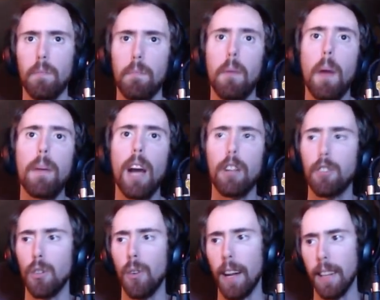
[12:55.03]
Maybe I'll
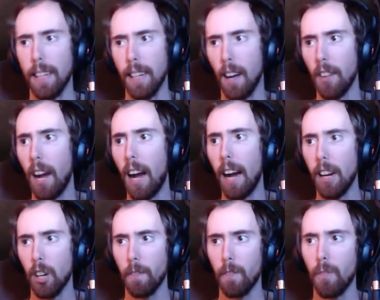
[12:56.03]
do, like, the
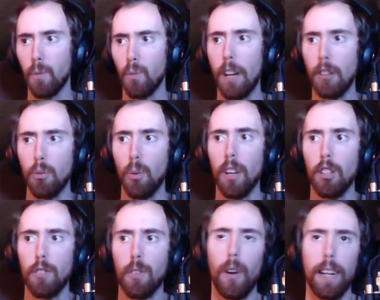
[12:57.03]
higher res
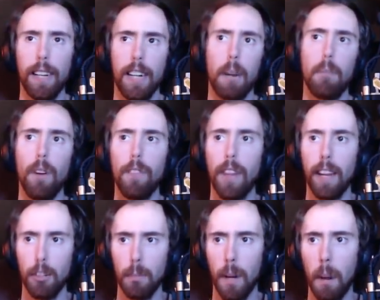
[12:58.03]
ones for, like, a couple of
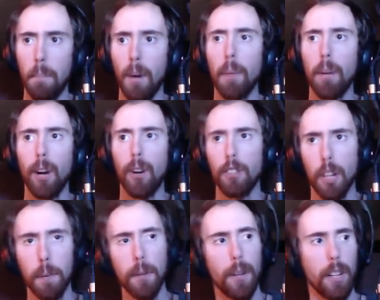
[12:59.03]
things, but I'm probably always
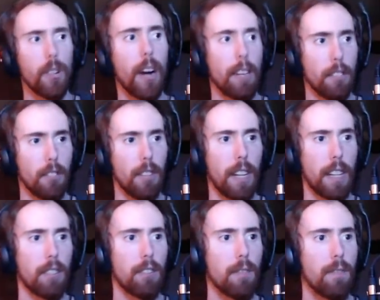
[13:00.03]
going to be doing the classic settings.